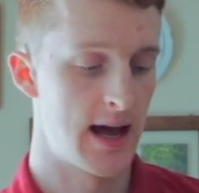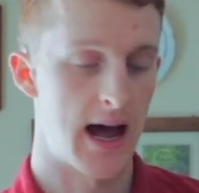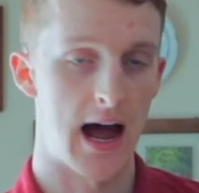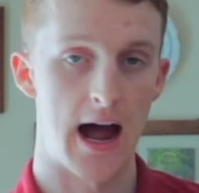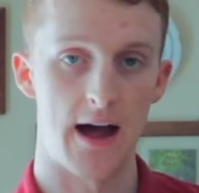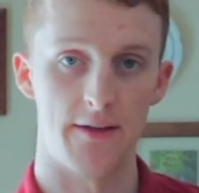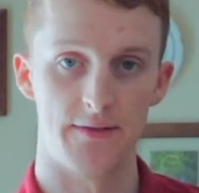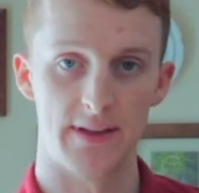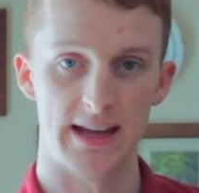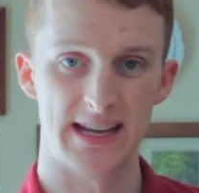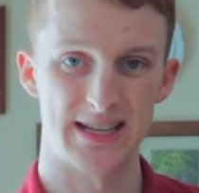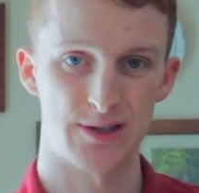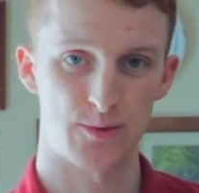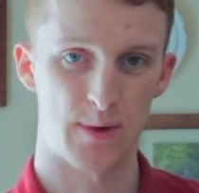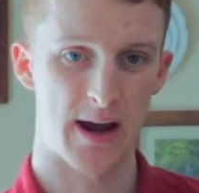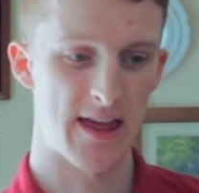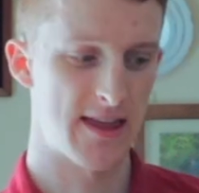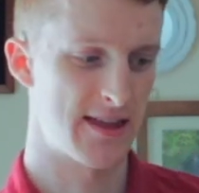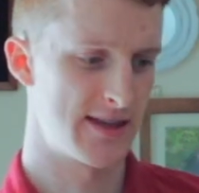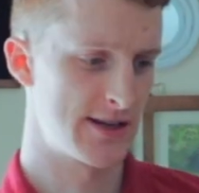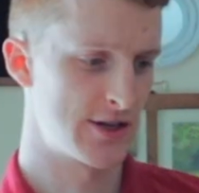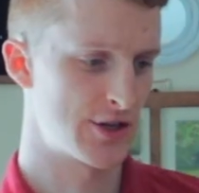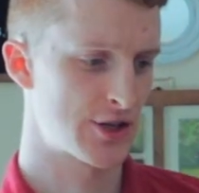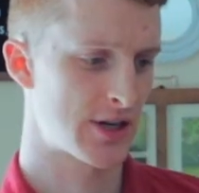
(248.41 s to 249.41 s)
on this
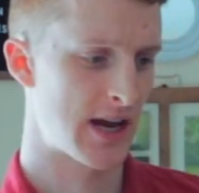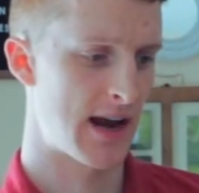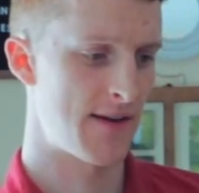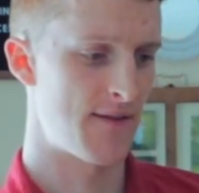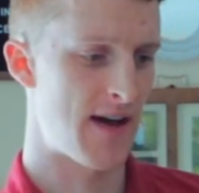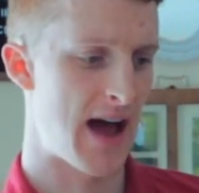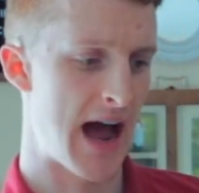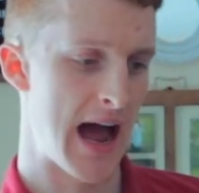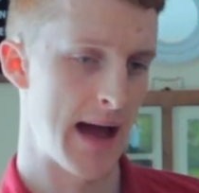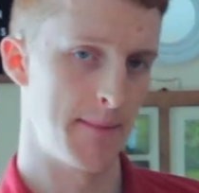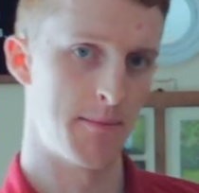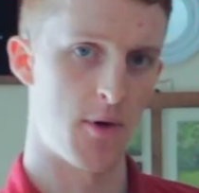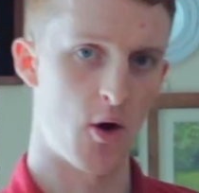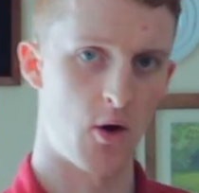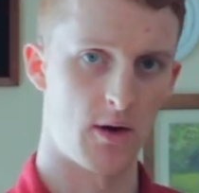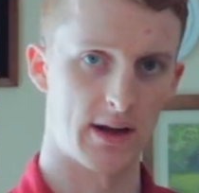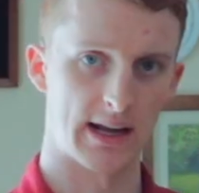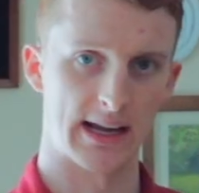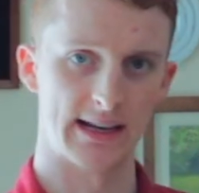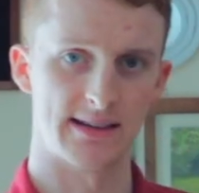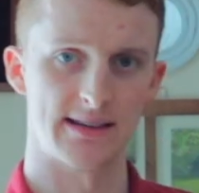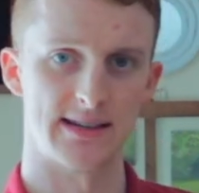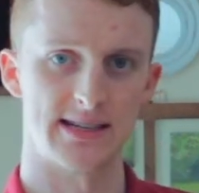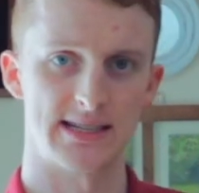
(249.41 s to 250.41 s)
rather than just kind of
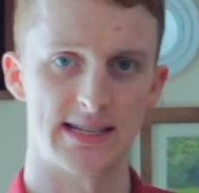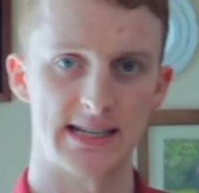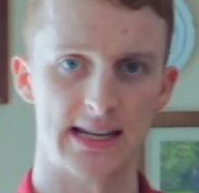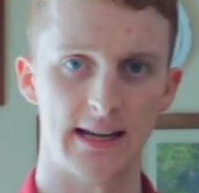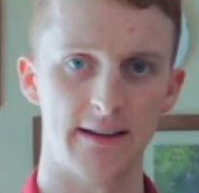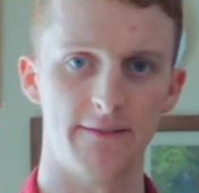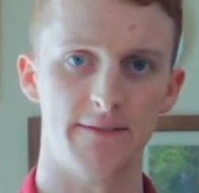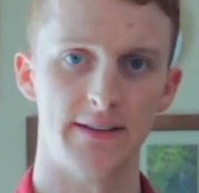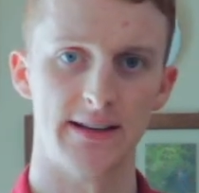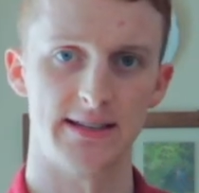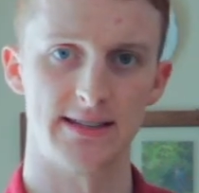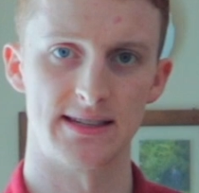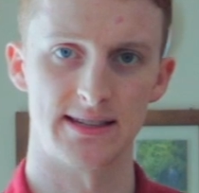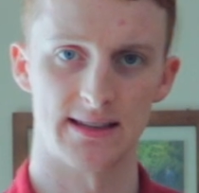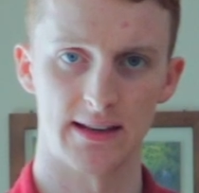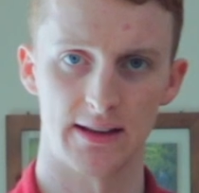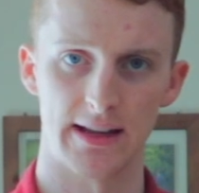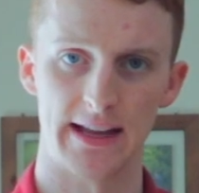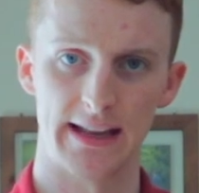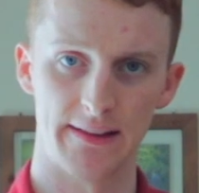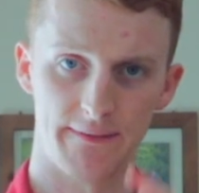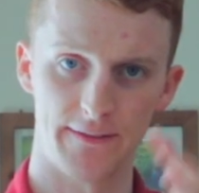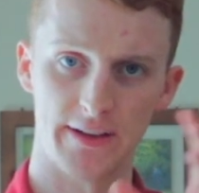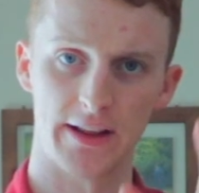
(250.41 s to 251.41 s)
eyeballing it to see if
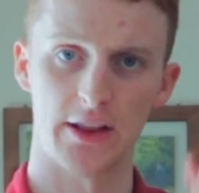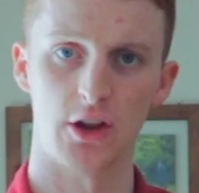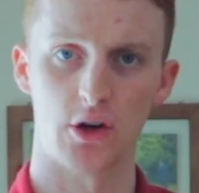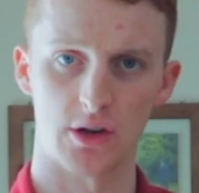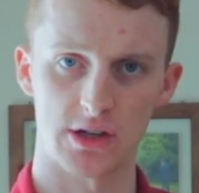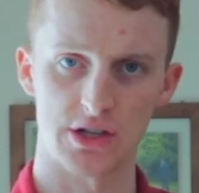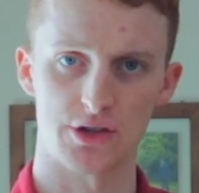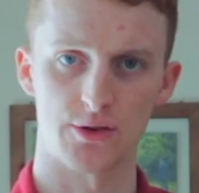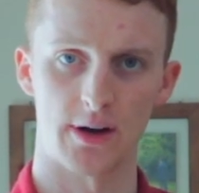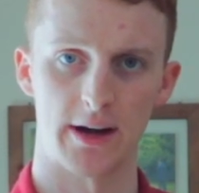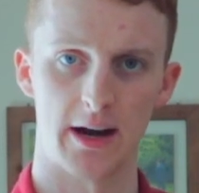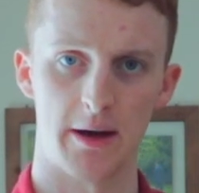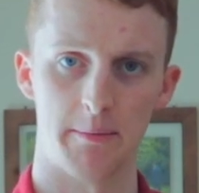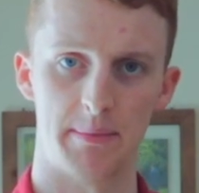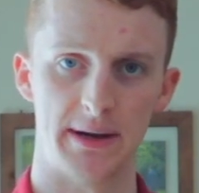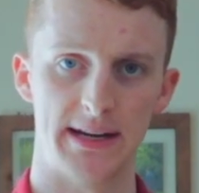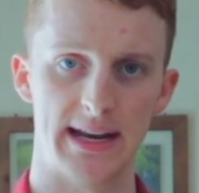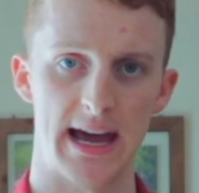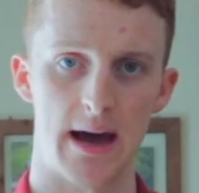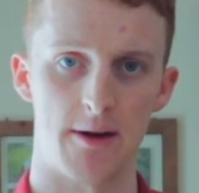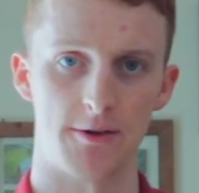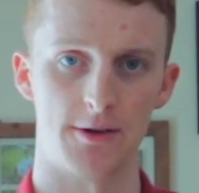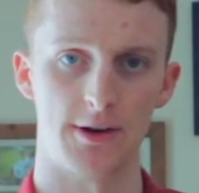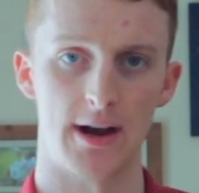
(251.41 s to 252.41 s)
it looks straight up
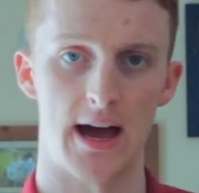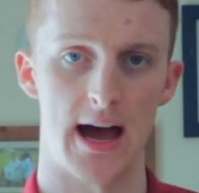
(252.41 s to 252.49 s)
and down or